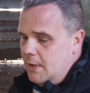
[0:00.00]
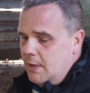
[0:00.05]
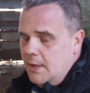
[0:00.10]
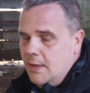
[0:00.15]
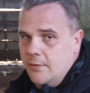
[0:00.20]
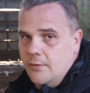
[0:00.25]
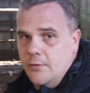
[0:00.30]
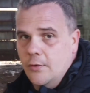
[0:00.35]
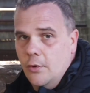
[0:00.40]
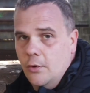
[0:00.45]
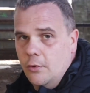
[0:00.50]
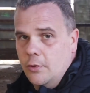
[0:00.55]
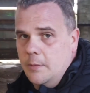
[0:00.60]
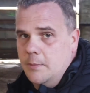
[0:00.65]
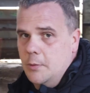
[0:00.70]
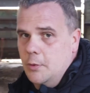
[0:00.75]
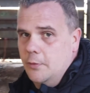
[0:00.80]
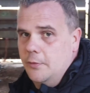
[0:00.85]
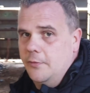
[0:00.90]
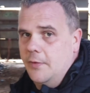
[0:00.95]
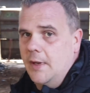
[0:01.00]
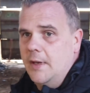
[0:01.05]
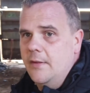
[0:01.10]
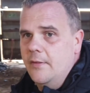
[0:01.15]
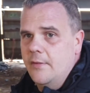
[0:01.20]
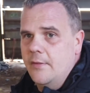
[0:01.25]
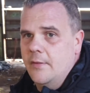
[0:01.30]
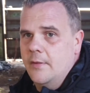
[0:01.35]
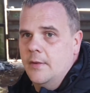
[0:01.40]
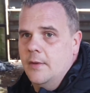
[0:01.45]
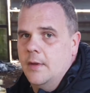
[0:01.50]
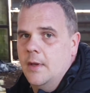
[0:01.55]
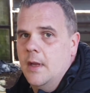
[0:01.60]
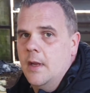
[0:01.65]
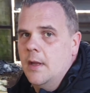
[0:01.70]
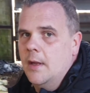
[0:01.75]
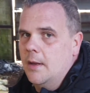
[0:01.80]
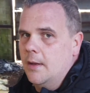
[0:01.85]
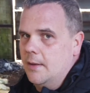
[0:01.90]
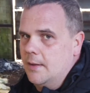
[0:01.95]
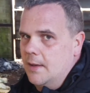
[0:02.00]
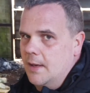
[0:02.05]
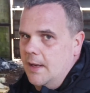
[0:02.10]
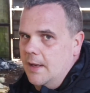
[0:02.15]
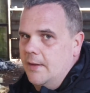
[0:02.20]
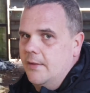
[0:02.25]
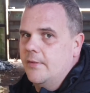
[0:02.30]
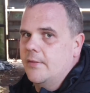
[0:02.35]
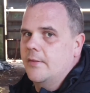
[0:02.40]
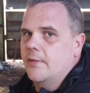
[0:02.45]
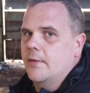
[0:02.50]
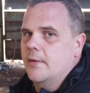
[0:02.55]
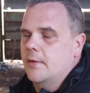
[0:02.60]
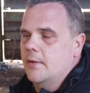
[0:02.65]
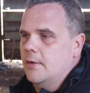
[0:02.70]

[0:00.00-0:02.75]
It's not a criminal offence unless,